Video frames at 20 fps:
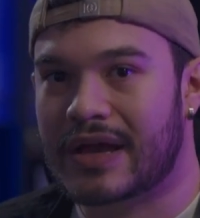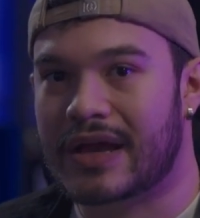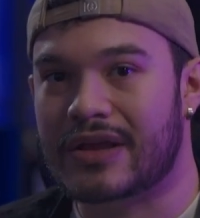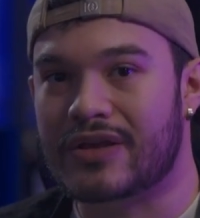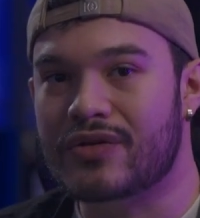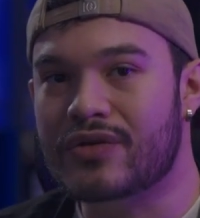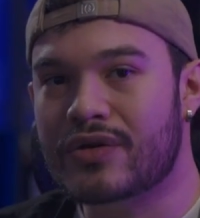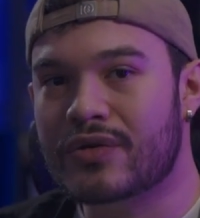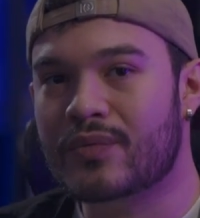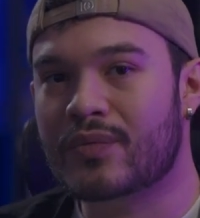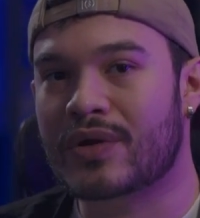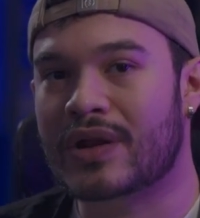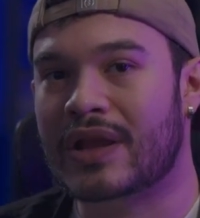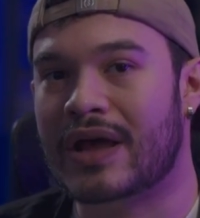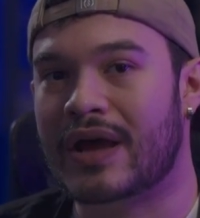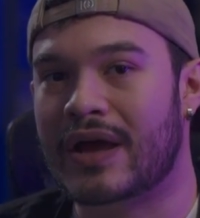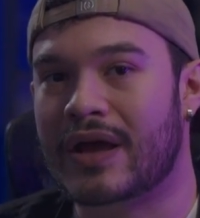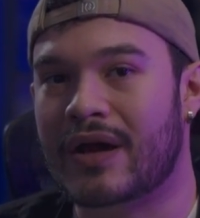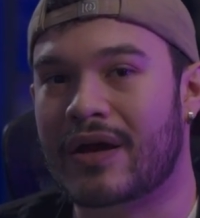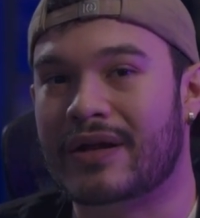and you can
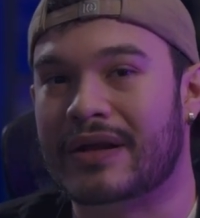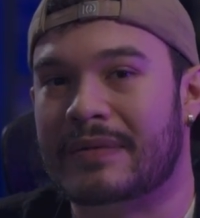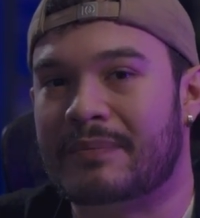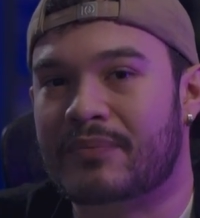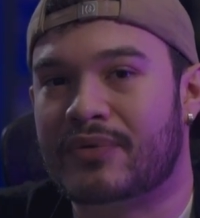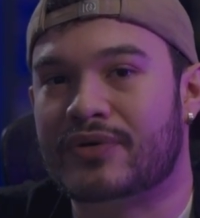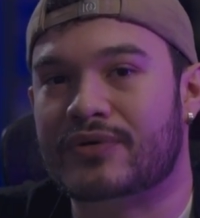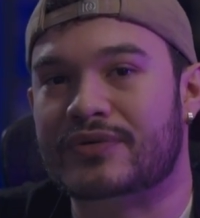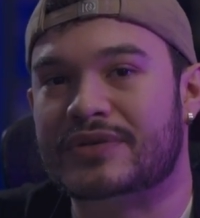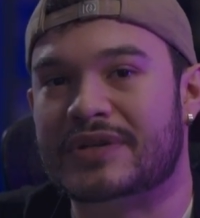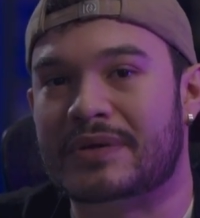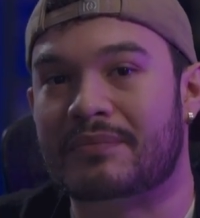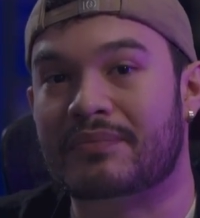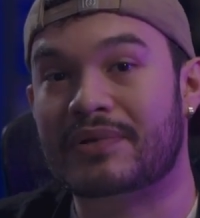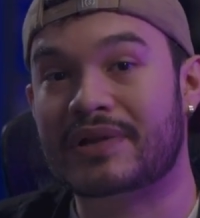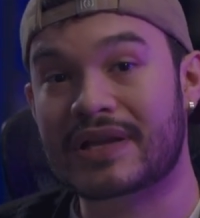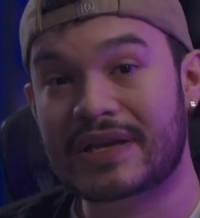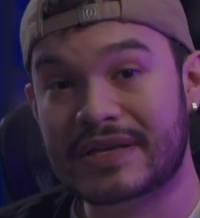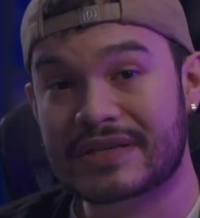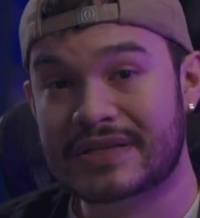rely on it producing
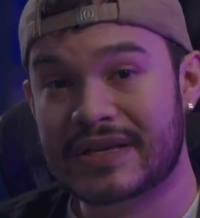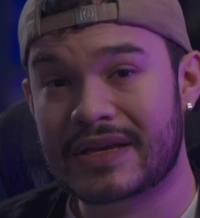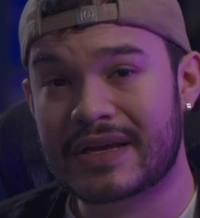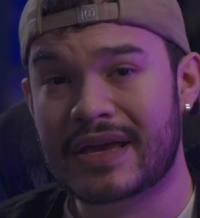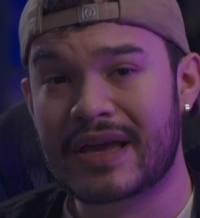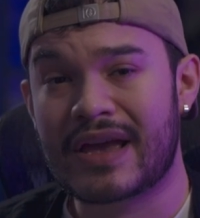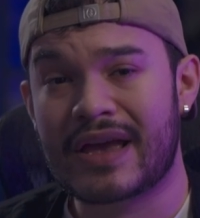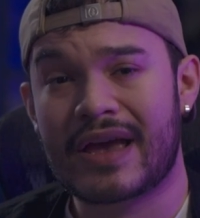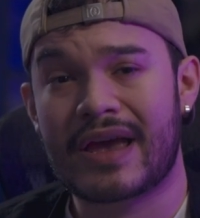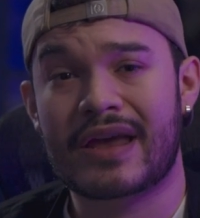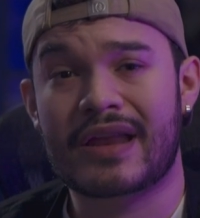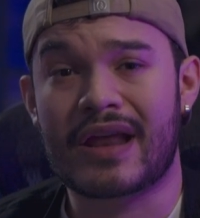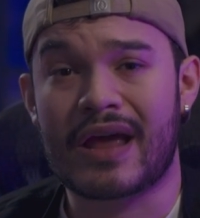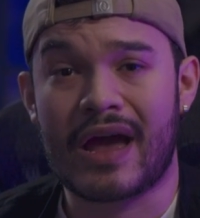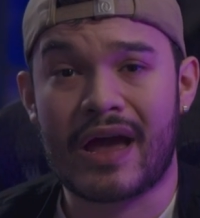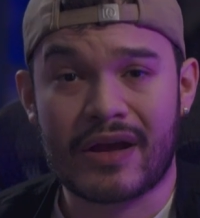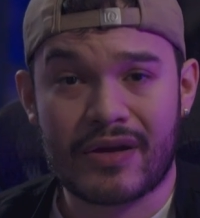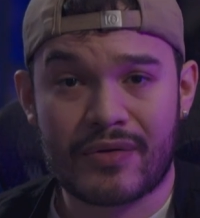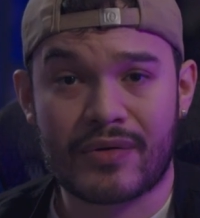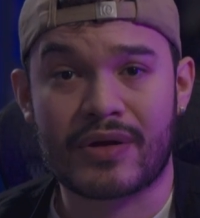pleasing and
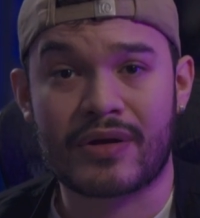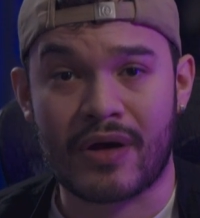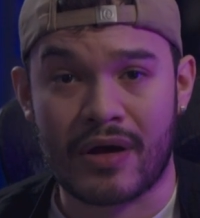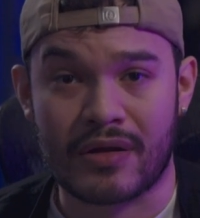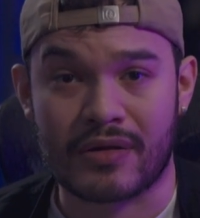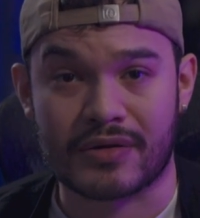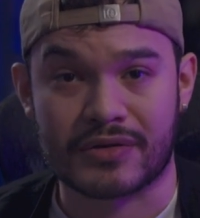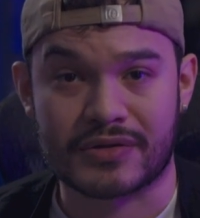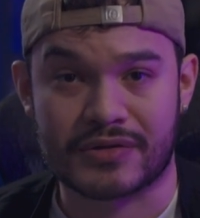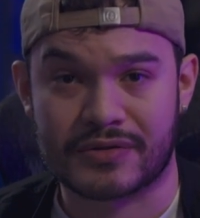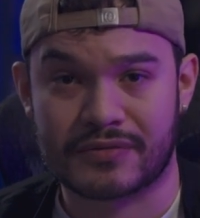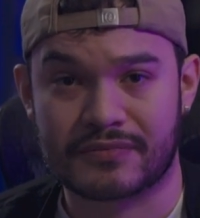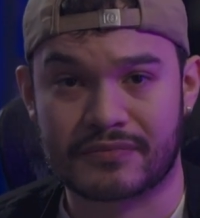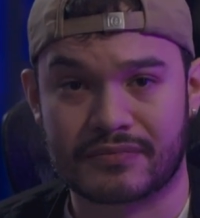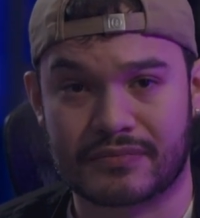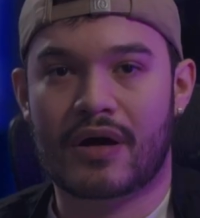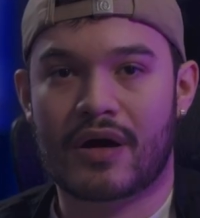accurate colors.